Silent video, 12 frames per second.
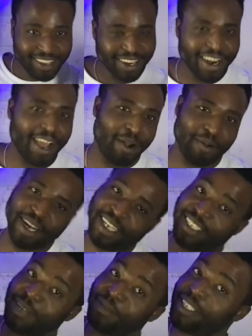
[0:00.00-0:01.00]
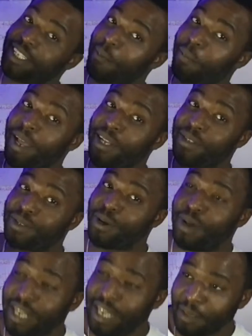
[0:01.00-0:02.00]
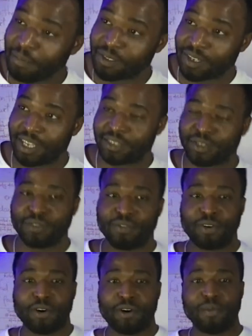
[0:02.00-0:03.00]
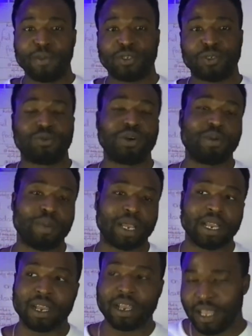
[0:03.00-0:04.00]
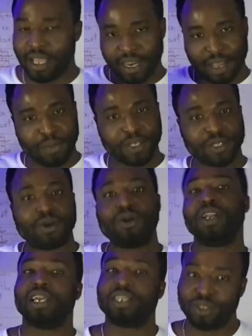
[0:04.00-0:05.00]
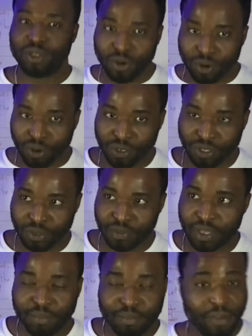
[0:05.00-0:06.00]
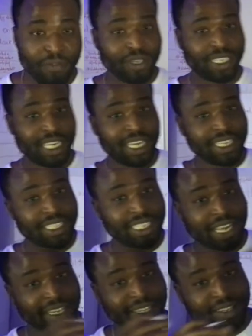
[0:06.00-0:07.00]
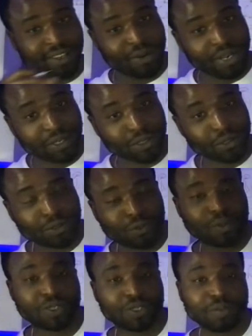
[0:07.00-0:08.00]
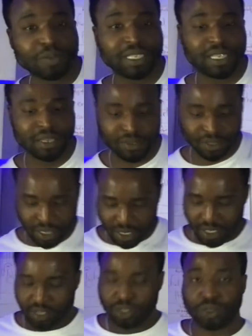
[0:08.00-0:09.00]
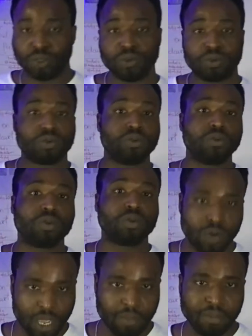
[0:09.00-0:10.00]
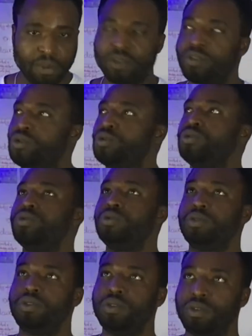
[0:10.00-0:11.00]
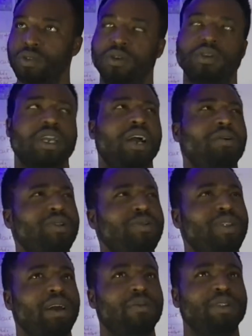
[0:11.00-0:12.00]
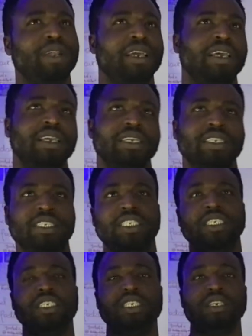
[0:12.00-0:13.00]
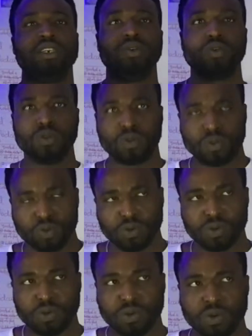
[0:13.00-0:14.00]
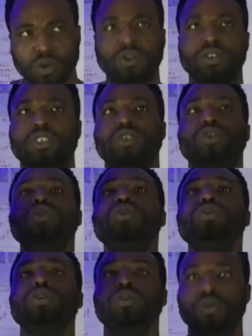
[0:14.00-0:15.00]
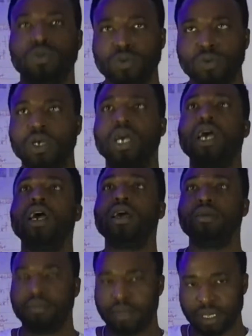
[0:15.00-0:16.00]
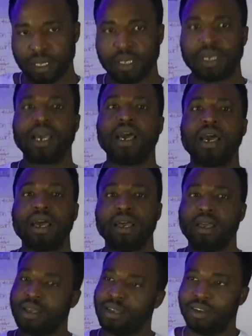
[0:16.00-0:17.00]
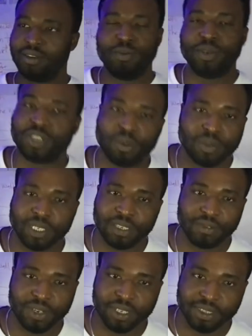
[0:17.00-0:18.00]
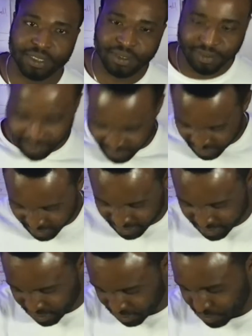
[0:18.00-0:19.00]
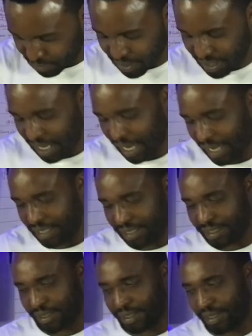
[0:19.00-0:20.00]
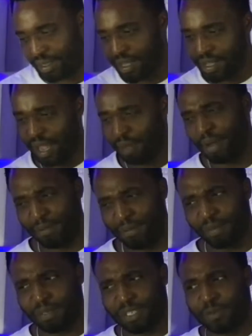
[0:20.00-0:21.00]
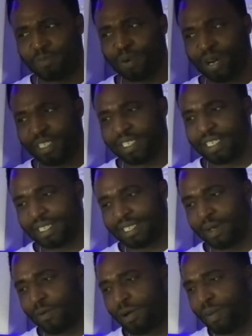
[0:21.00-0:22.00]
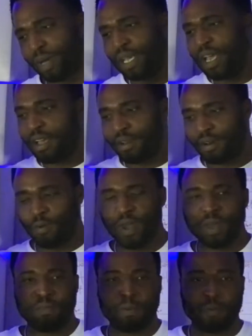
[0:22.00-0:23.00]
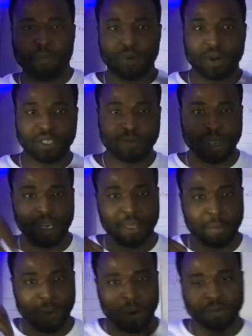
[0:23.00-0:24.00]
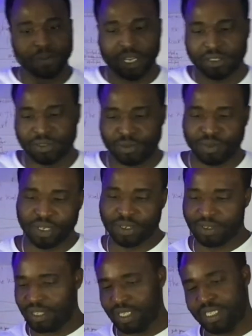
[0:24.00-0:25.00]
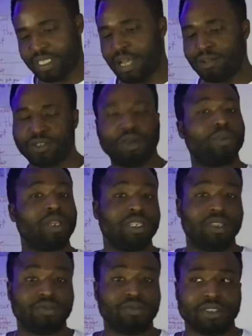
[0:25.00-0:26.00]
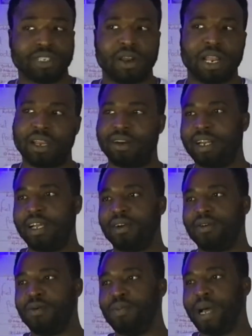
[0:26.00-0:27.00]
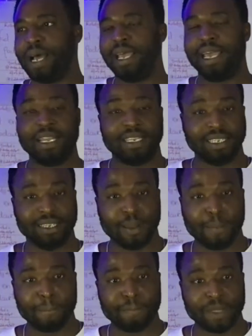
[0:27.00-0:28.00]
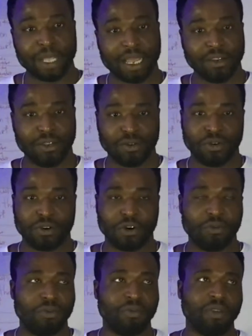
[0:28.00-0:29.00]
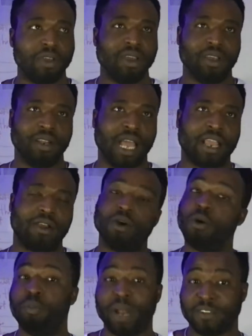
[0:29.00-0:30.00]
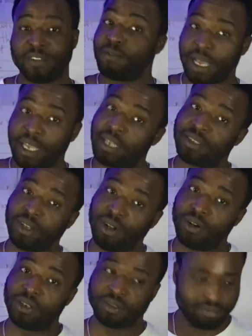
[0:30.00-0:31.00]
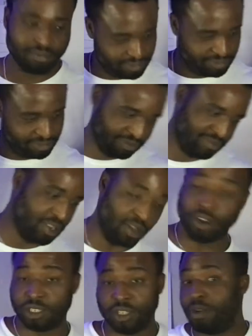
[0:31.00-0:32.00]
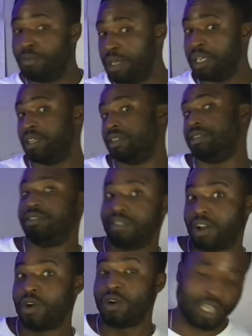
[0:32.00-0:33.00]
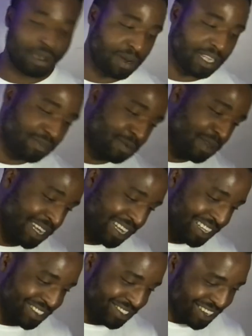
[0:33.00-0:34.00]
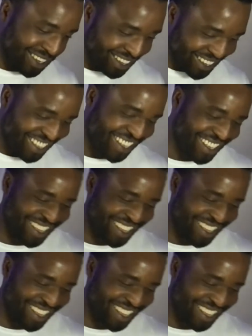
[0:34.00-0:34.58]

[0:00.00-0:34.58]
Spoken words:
Now, that same thing applies to our names, right? So if you call me Chukwemeka, that means God has done awesome. But if you change the intonation to be something else, Chukuku, or Chu, or I will be like Chi Ku or Chuku Emeka, will be something different, right? It doesn't mean that it is. I'm still pronouncing it the same way, but the way people pronounce my name comes out to be, it sounds something different. So I would like rather go by Eddie than you come like go blaspheme against the Lord. No, it's not me. It's the Lord you're blaspheming against. Okay.